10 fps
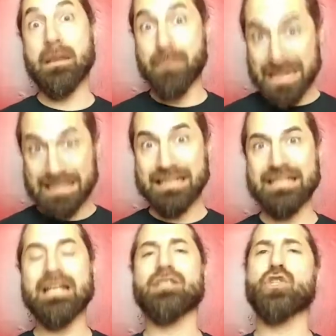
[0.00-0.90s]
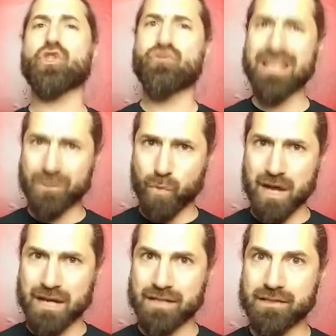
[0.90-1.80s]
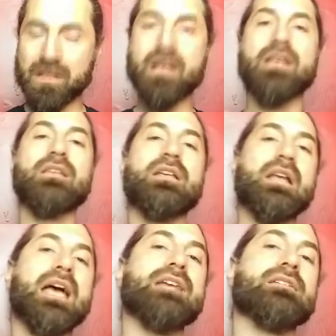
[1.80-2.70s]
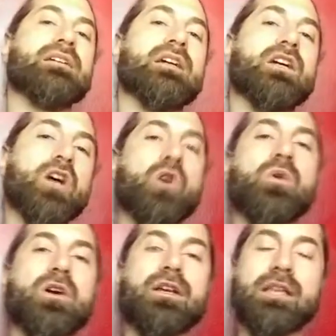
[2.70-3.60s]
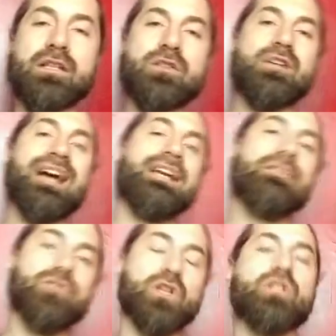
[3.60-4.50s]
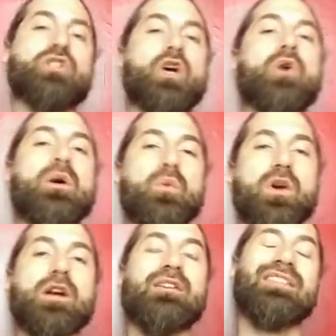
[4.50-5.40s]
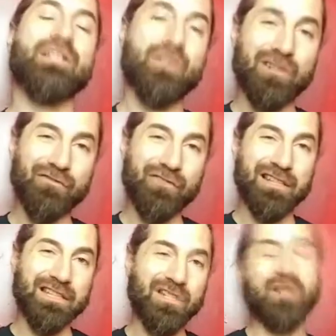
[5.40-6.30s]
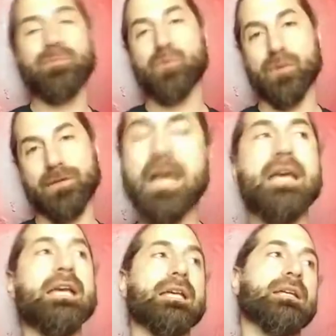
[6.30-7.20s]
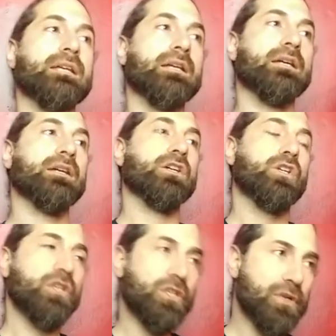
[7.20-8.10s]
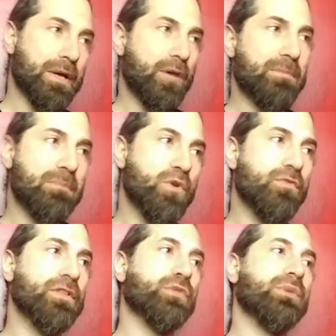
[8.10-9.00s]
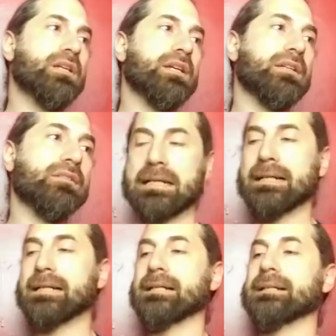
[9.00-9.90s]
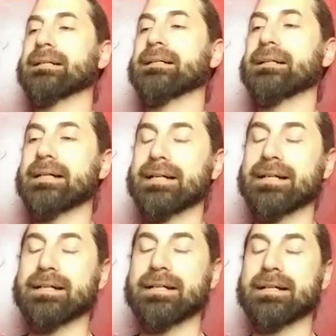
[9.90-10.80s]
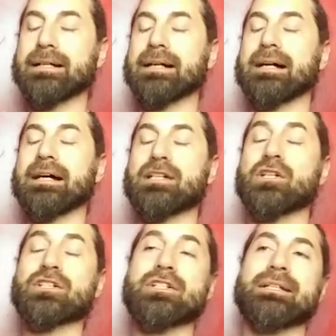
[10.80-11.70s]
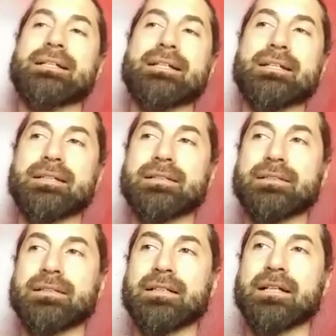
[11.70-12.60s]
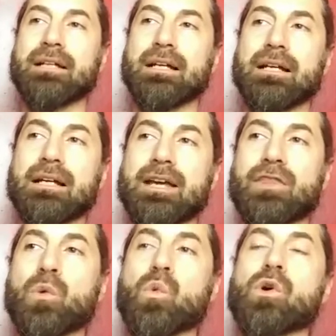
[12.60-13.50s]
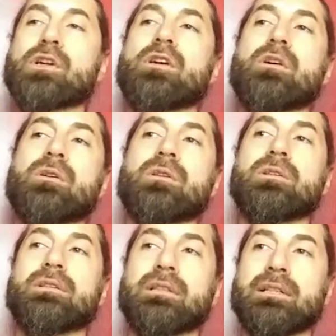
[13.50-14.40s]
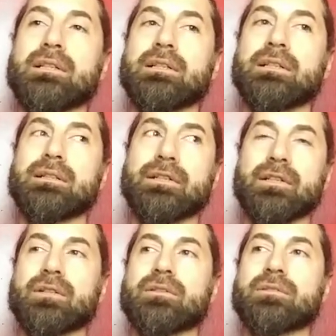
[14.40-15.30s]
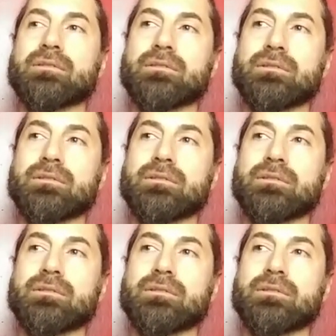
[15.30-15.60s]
and mentally and stress wise than asking a coworker that you kind of just know at work that you're on friendly terms with. Hey, could you help me move this weekend? Uh, I talked to you like at the water hall, you know,